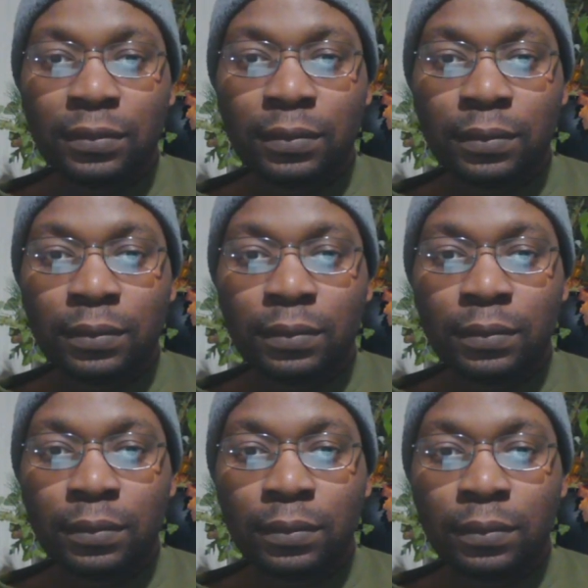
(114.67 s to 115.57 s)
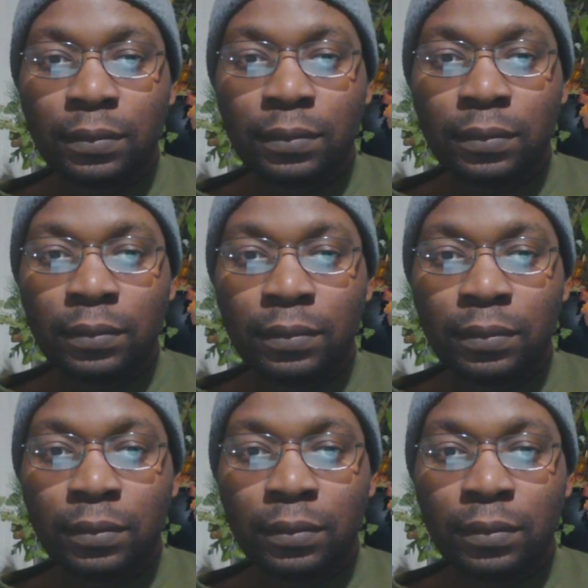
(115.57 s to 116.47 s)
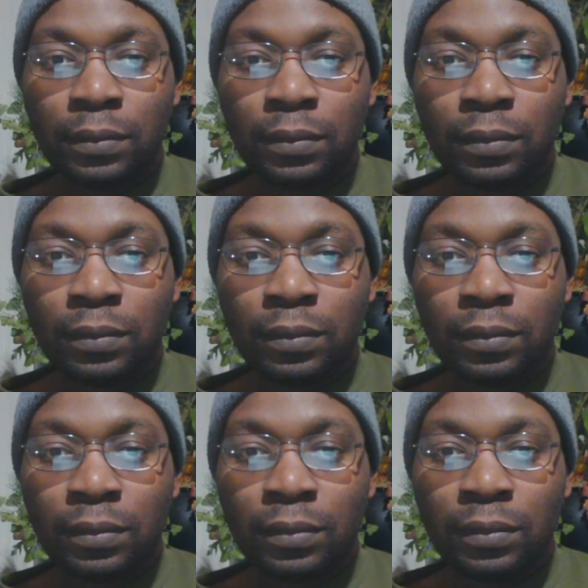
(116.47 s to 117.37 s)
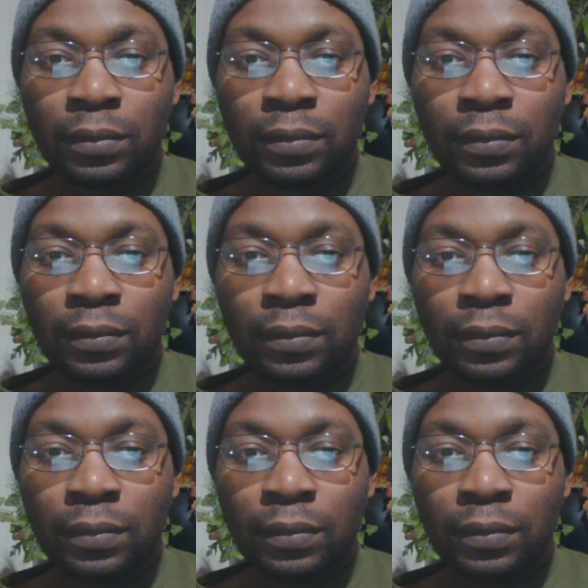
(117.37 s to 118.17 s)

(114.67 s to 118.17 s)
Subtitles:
(silence)